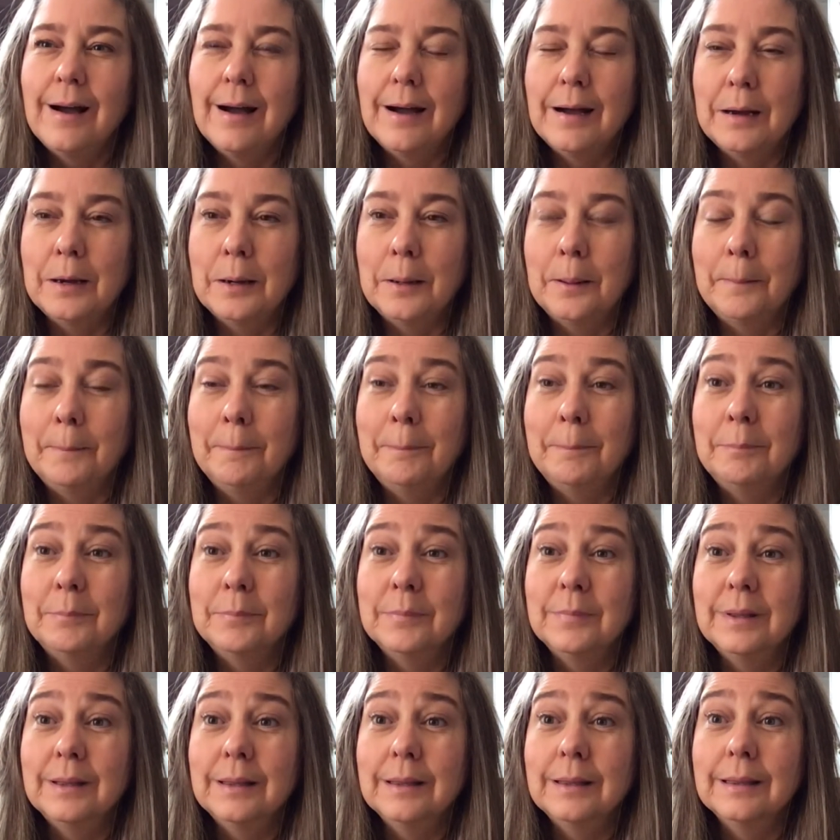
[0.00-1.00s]
um,
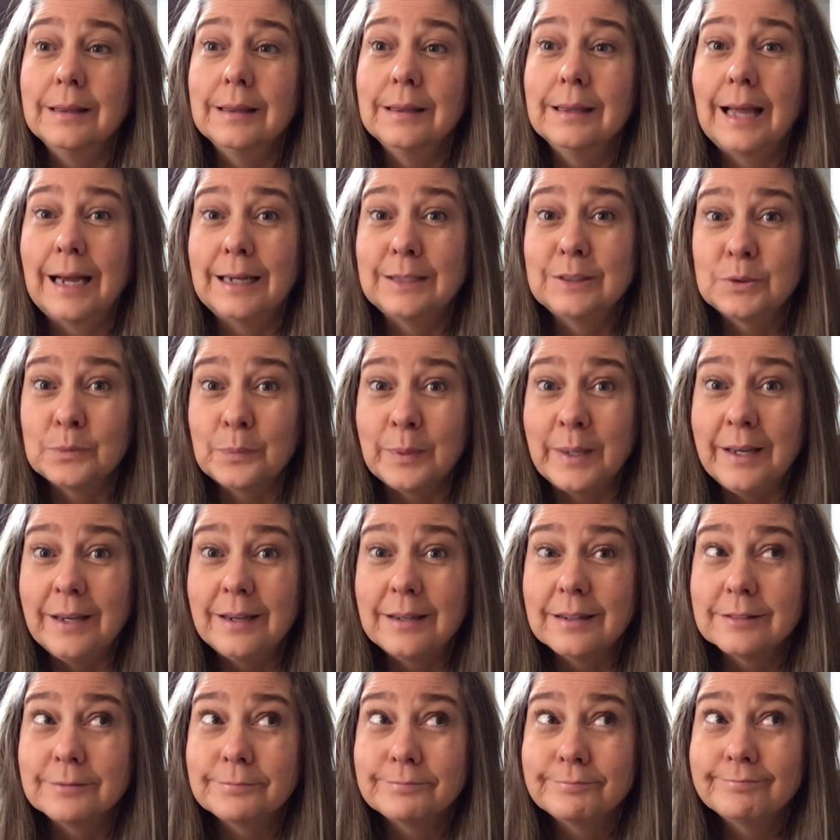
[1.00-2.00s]
last week,
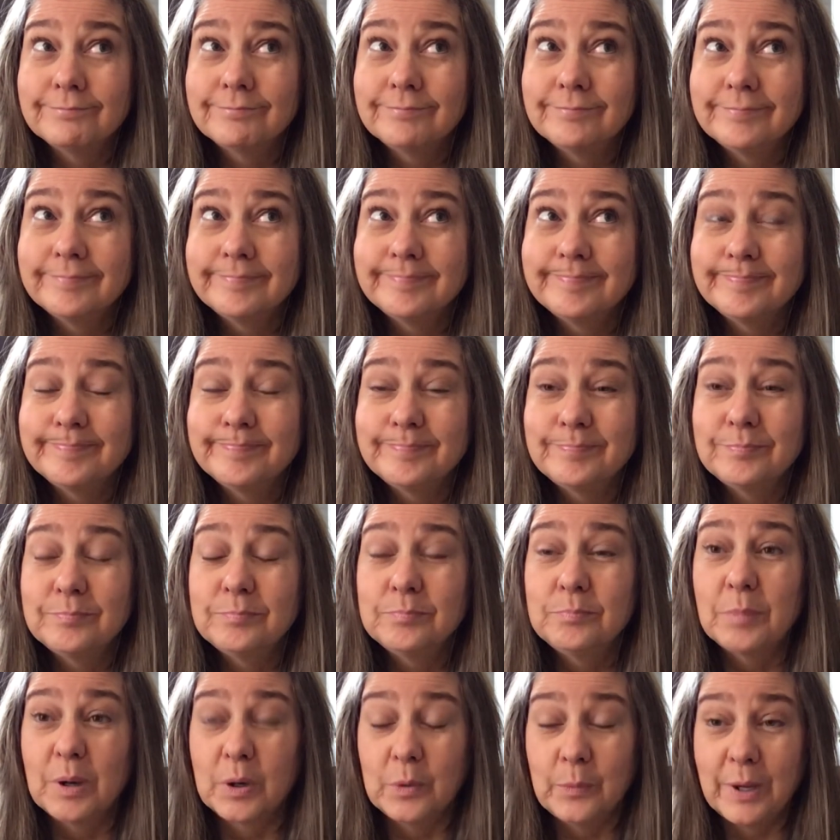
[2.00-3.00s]

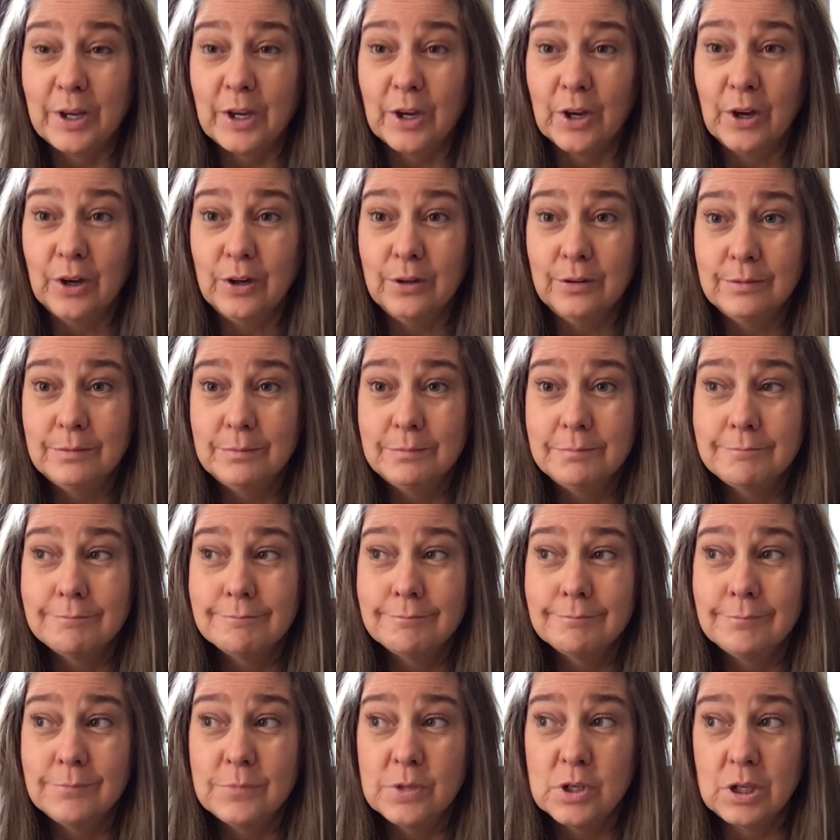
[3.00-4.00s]
about a week ago,
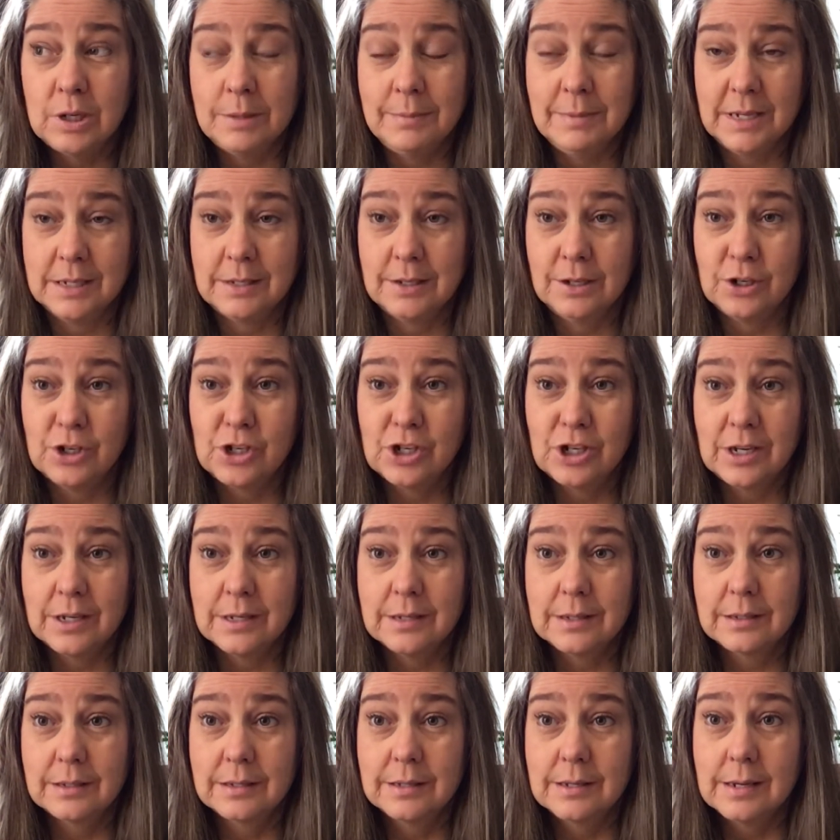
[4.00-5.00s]
she messaged
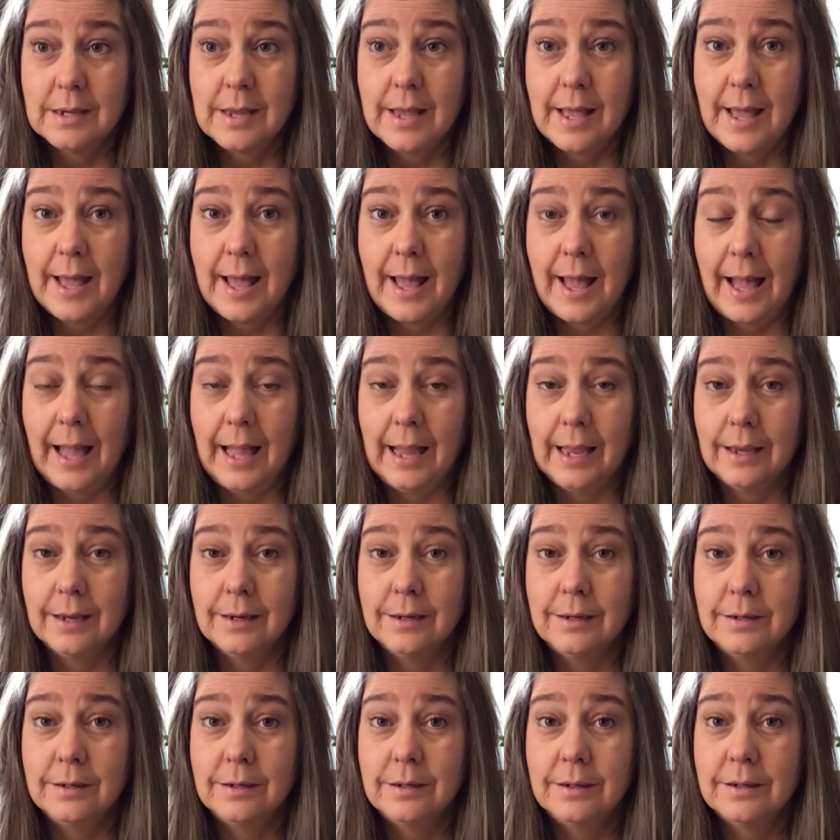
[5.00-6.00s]
us
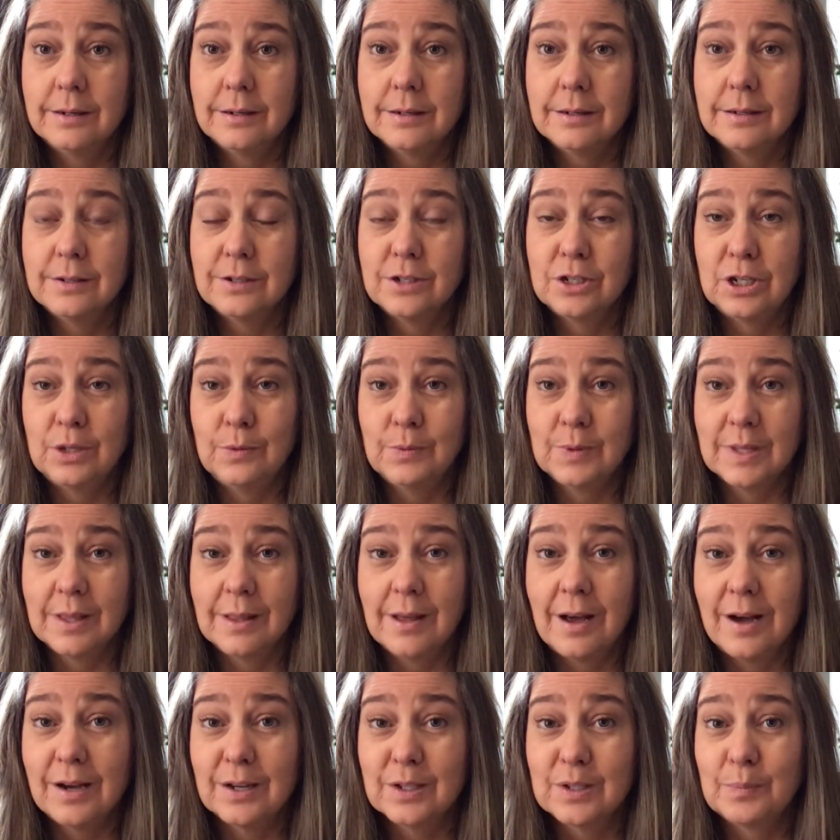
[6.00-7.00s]
and she was in the
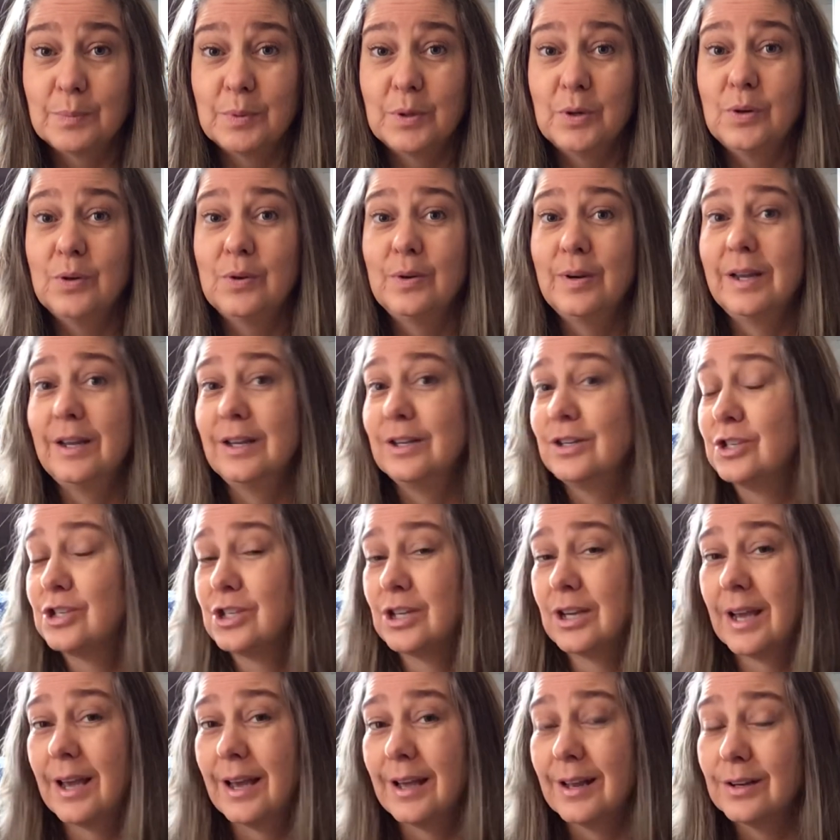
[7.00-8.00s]
hospital and she
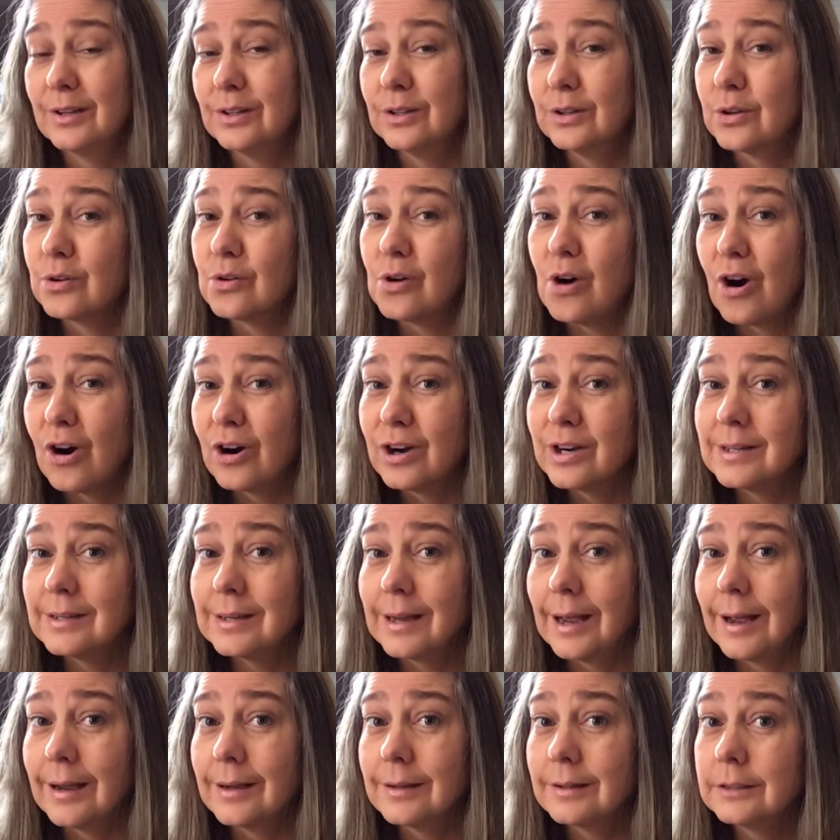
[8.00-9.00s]
had a little heart
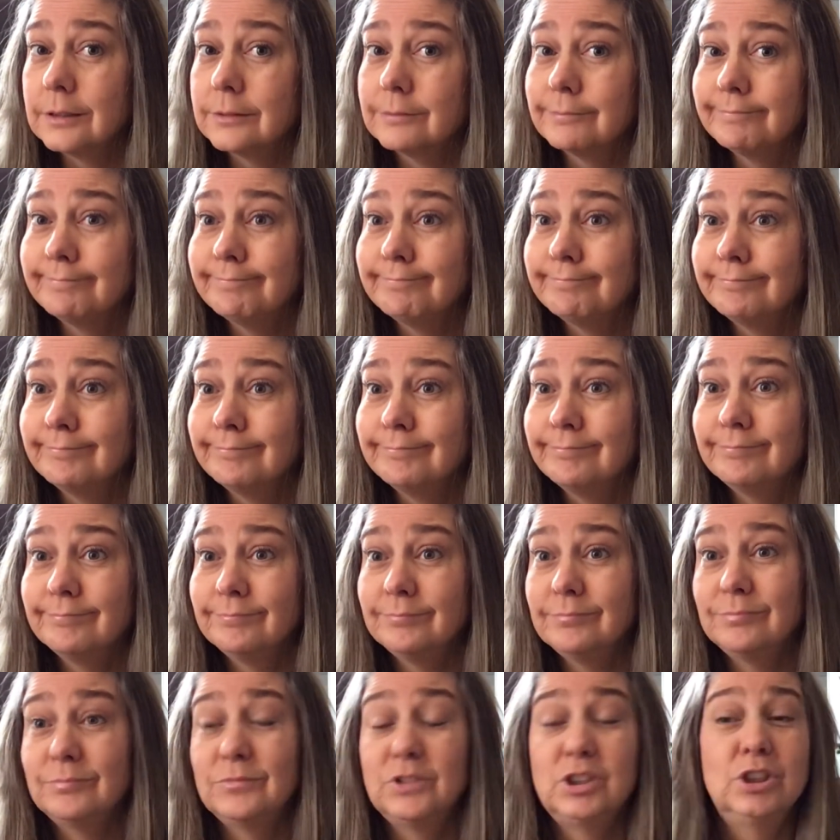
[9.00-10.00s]
attack.
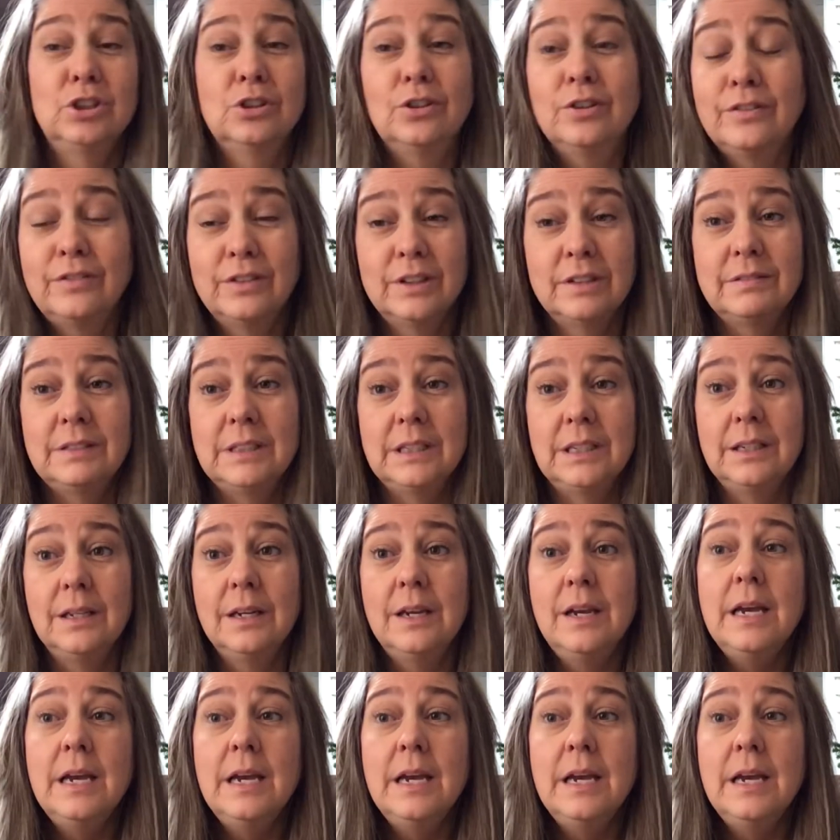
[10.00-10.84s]
She's only 50.